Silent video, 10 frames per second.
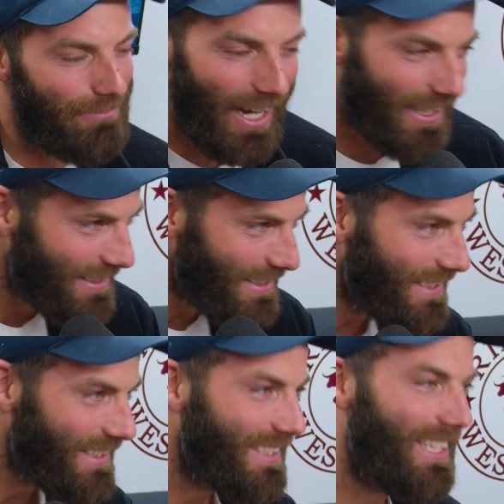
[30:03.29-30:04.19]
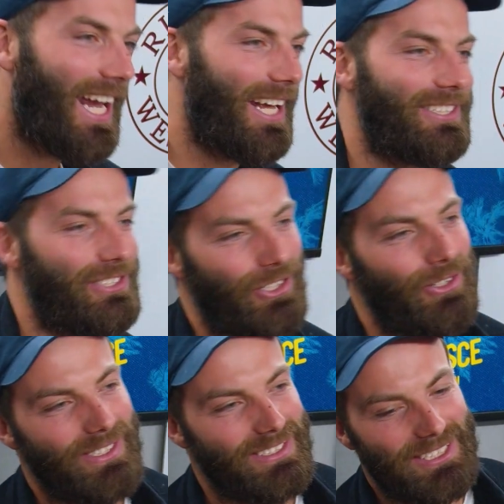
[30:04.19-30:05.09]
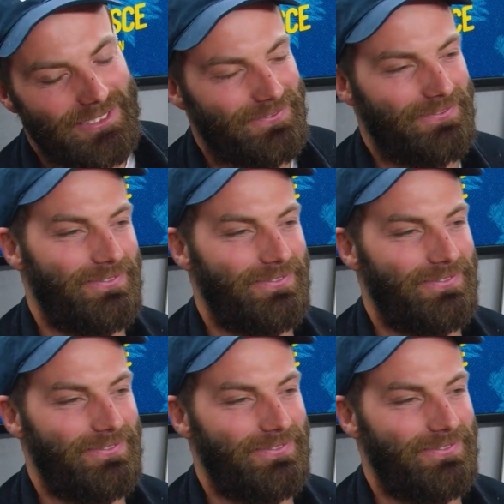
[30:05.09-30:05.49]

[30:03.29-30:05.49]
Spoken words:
But yeah, it's due, isn't it?